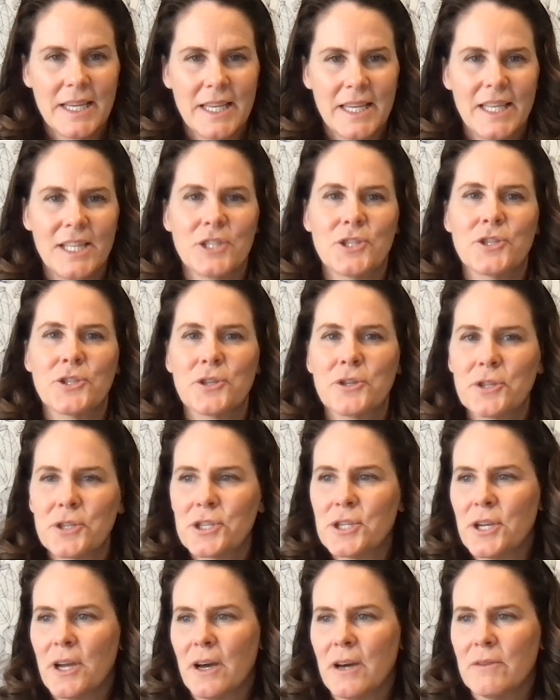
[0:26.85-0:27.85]
in
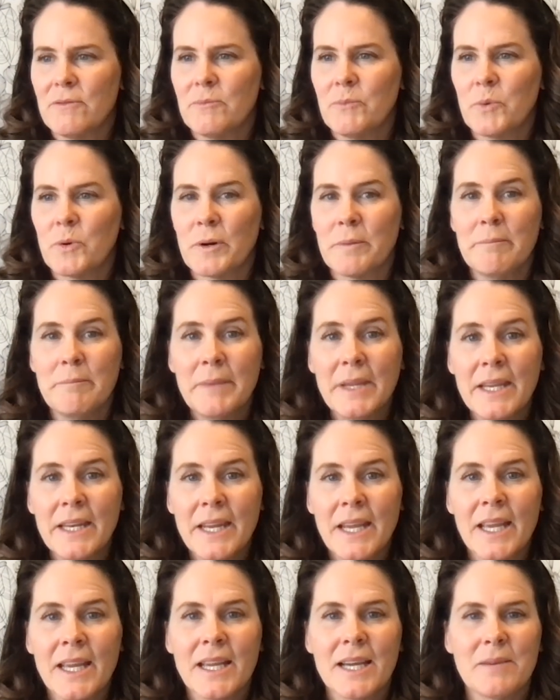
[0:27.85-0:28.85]
search of more
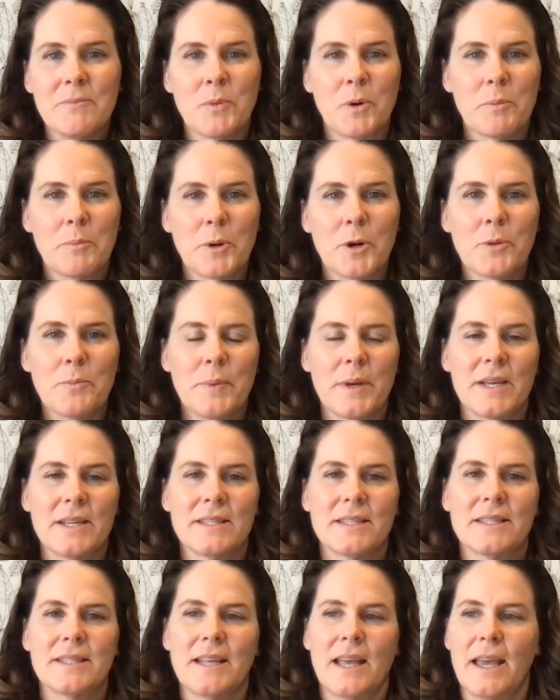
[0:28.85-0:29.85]
meaning, more
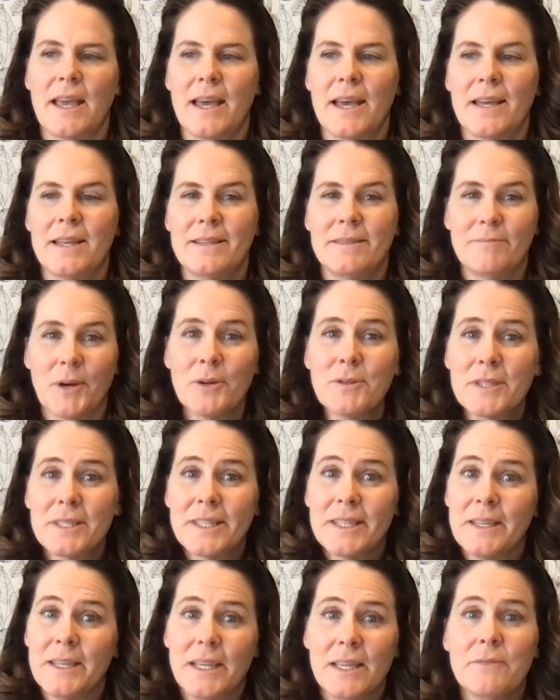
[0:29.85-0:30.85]
purpose, and
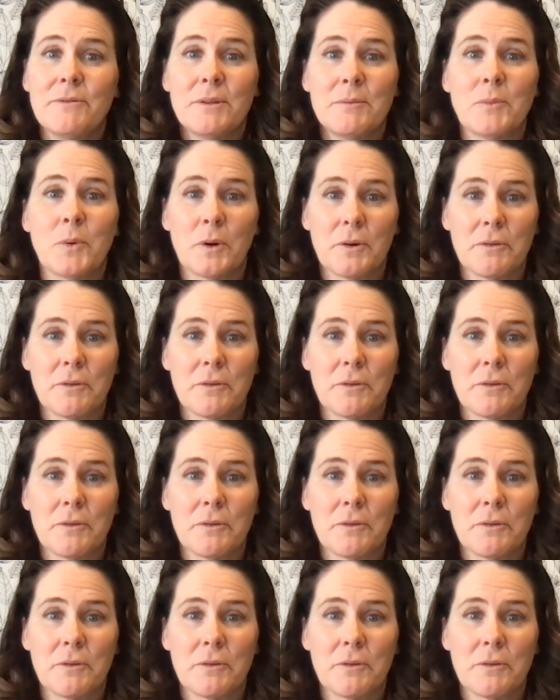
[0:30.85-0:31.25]
mostly even more